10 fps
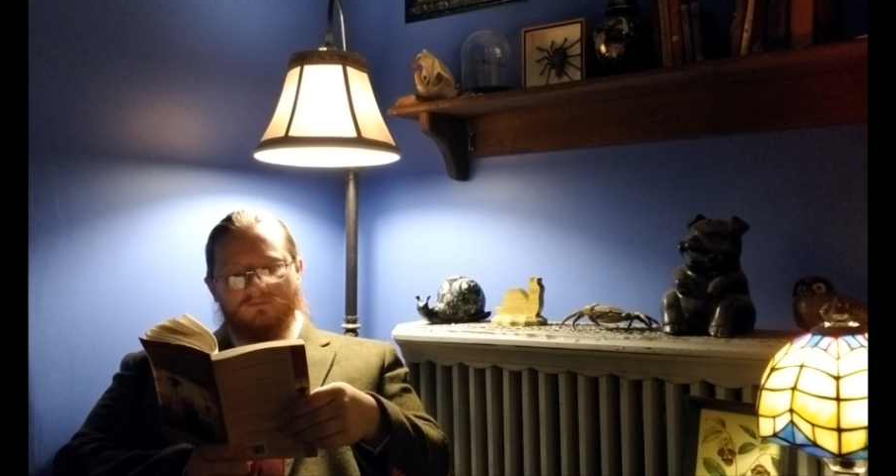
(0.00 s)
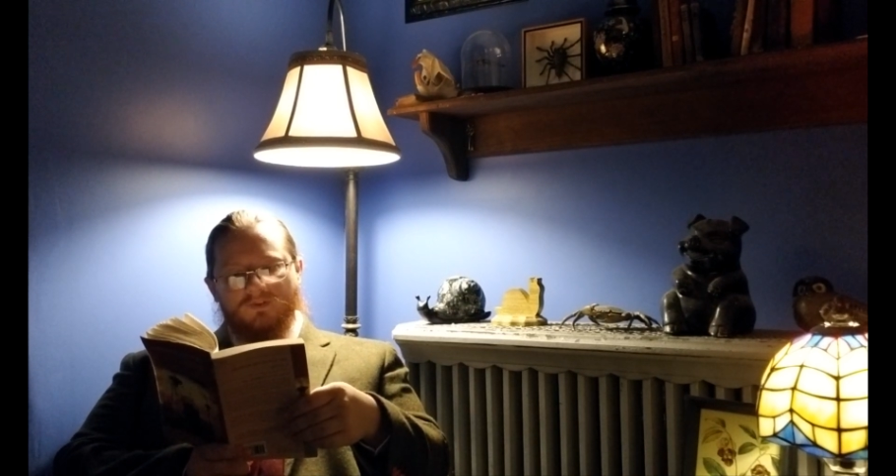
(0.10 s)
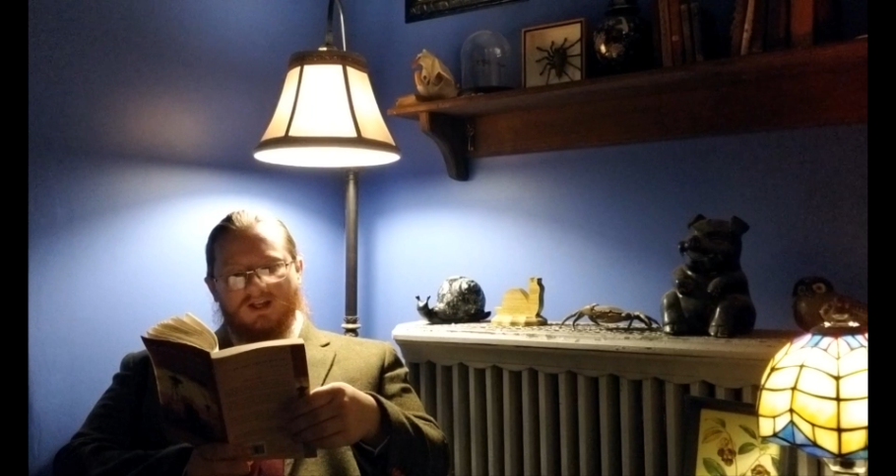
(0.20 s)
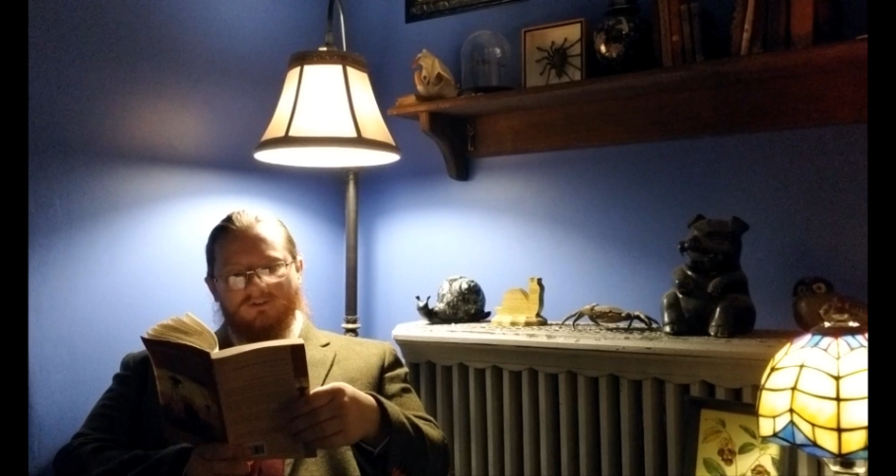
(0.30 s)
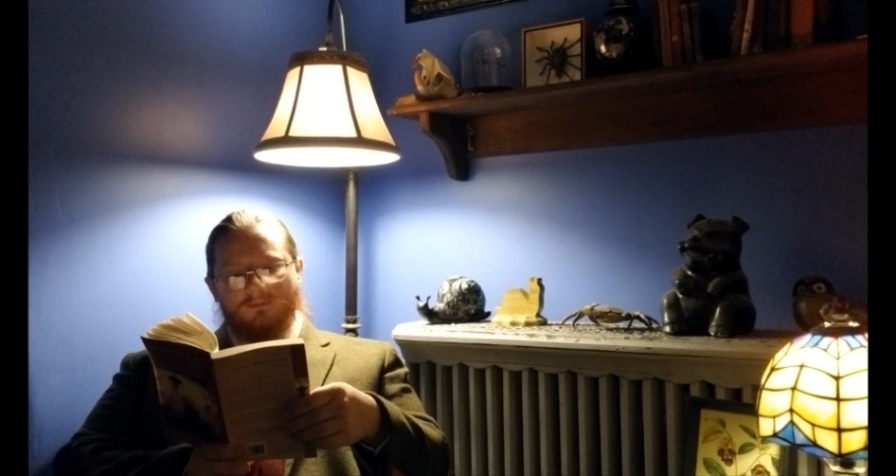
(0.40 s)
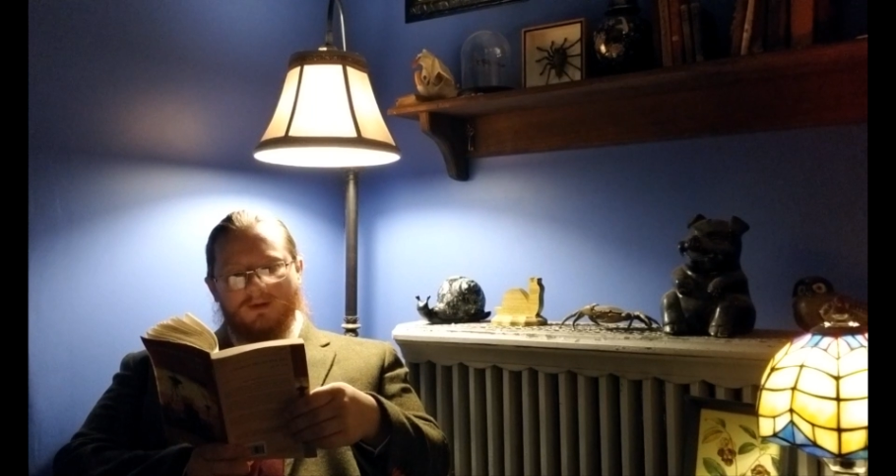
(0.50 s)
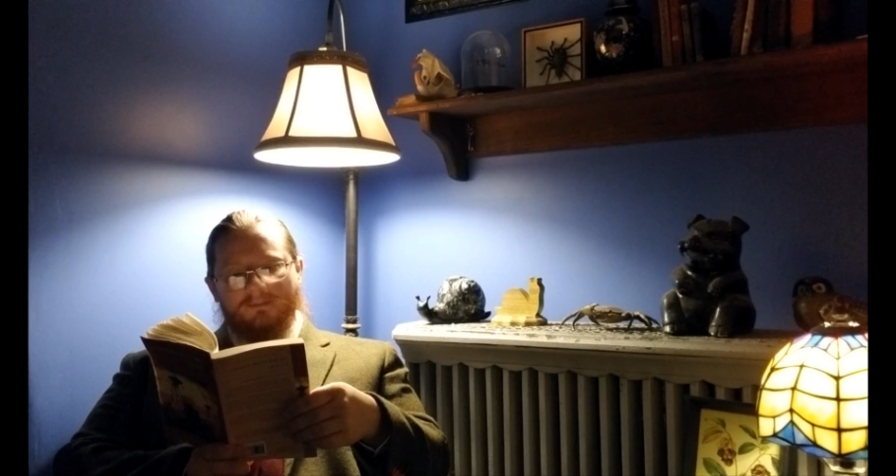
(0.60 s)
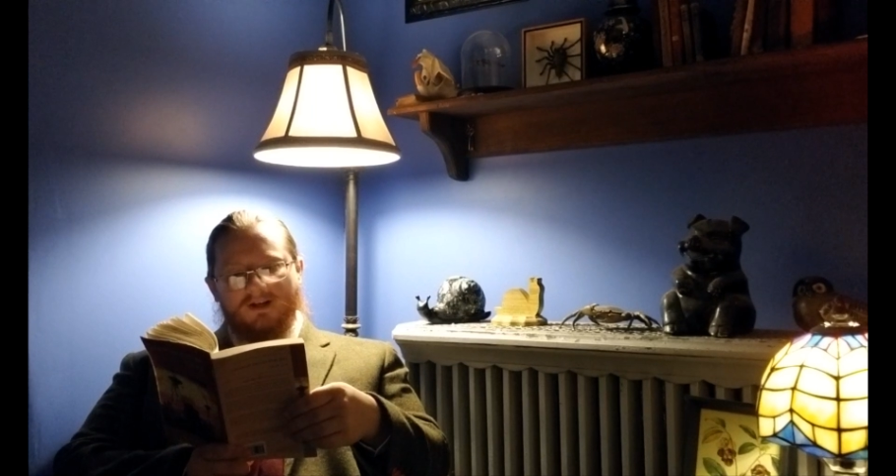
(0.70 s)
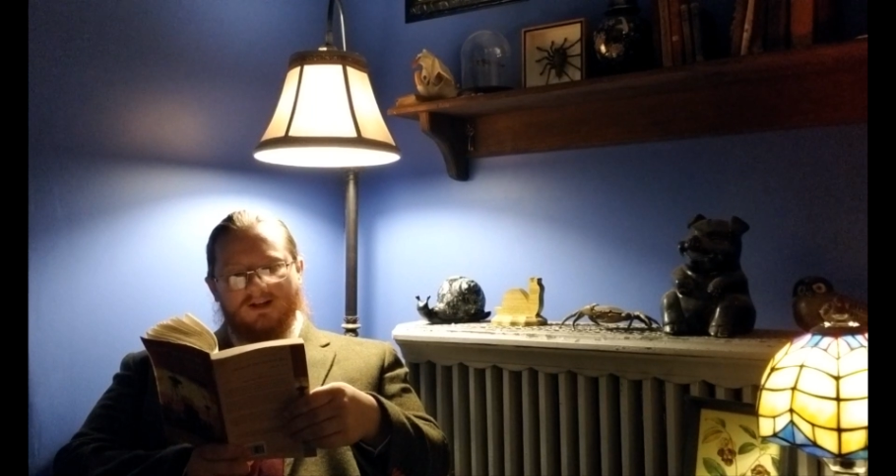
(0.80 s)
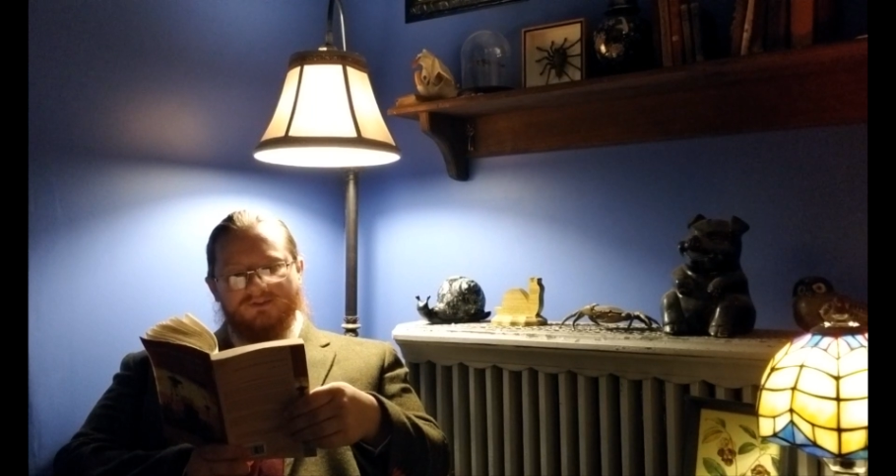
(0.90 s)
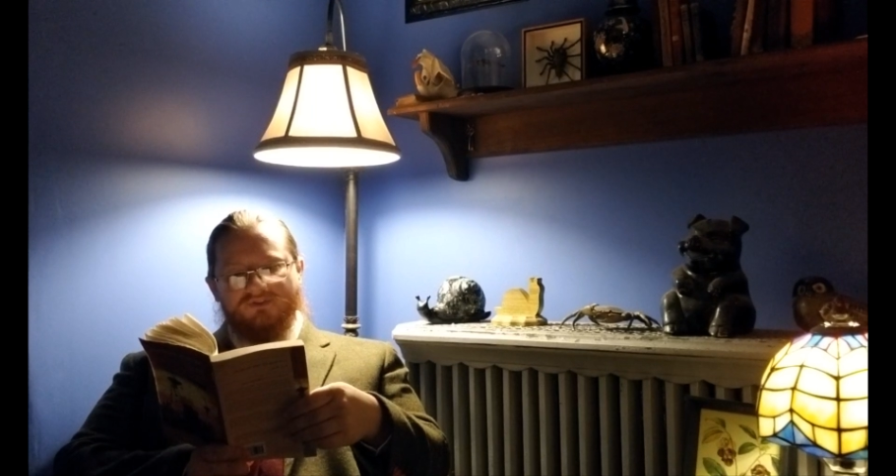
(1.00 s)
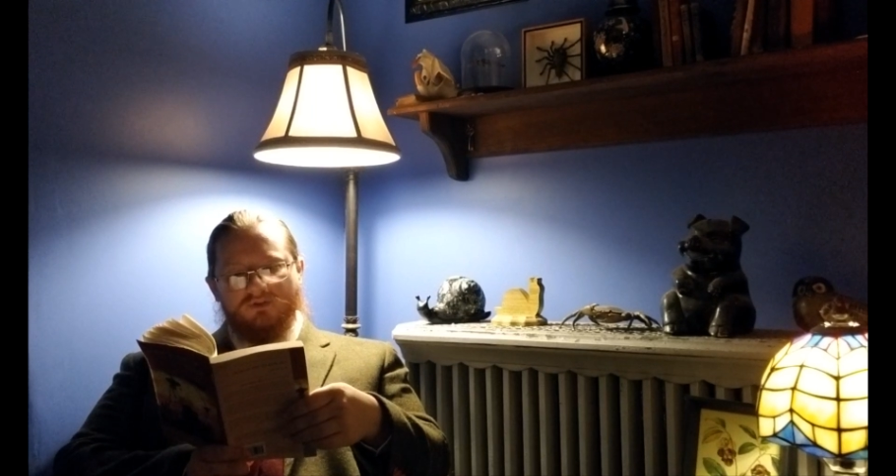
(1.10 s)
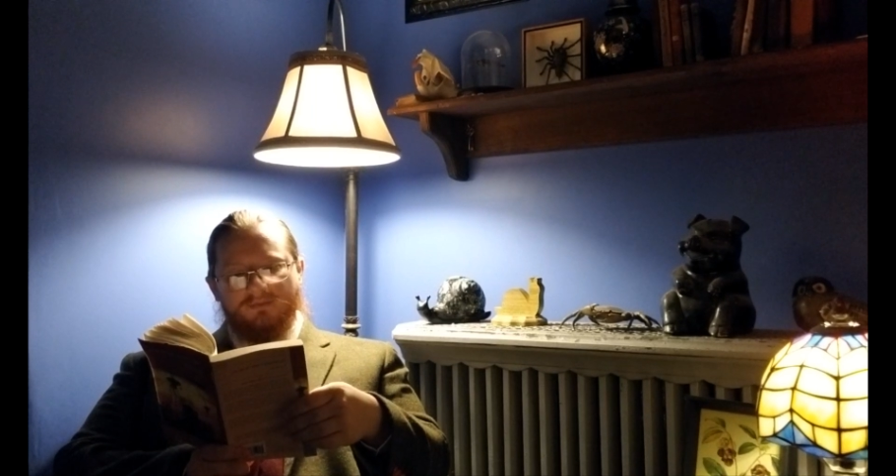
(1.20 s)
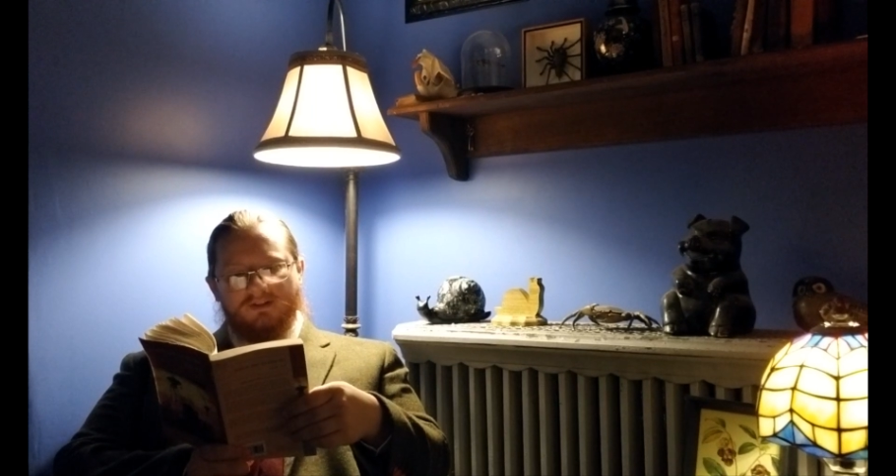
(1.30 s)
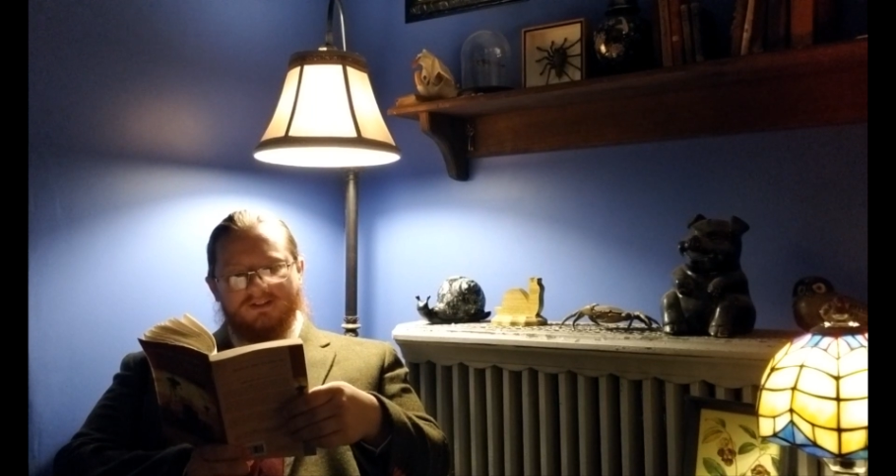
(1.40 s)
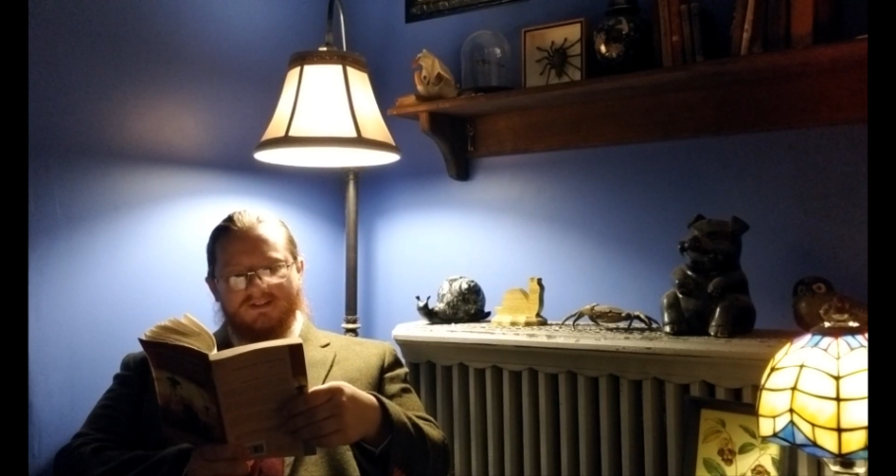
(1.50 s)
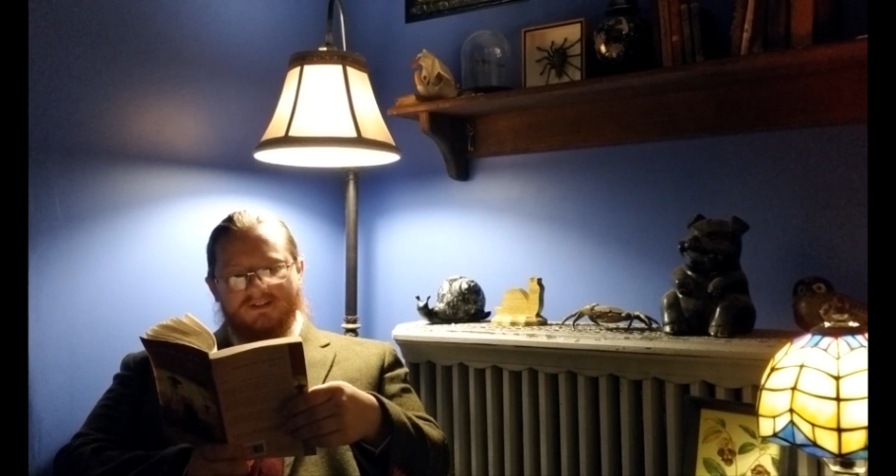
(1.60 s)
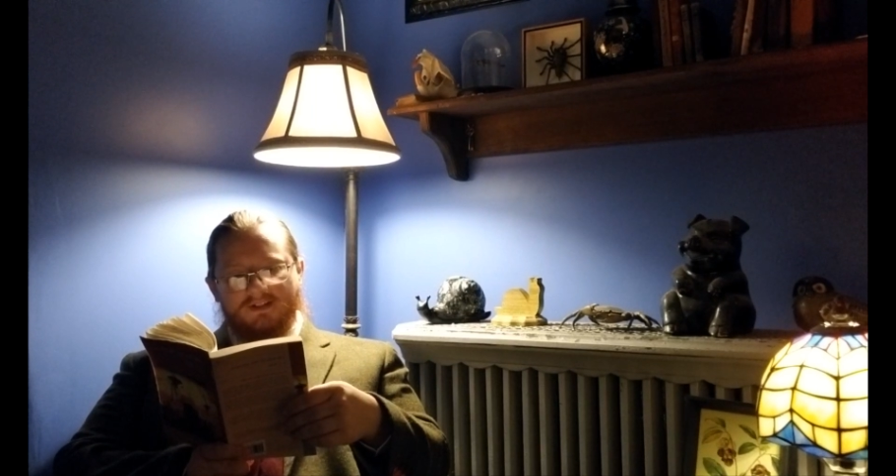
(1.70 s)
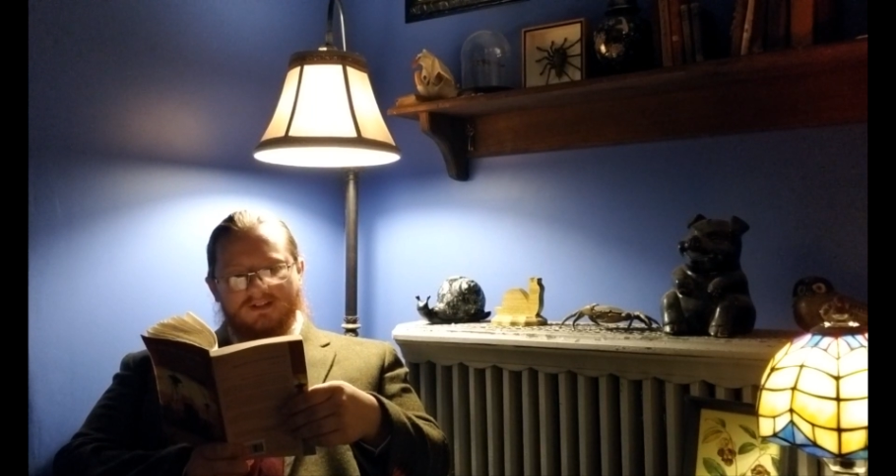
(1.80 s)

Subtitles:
I remember how jubilant